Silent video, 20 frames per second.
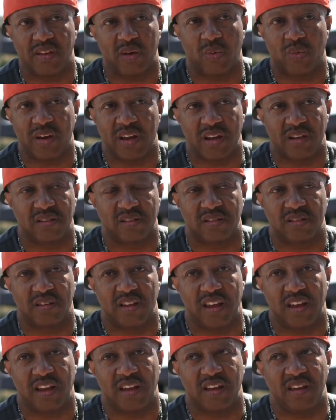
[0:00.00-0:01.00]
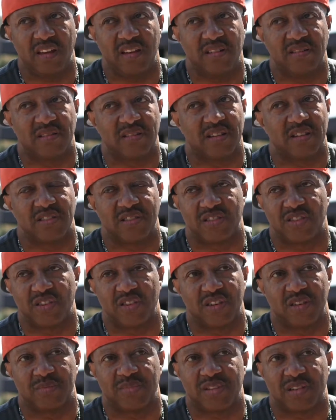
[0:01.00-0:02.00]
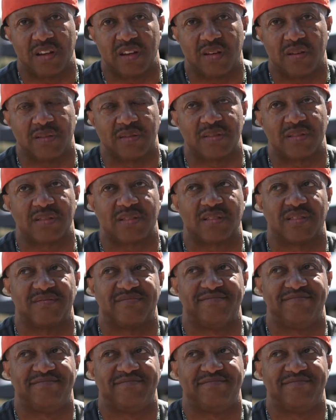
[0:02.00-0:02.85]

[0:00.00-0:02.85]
their race. They consider themselves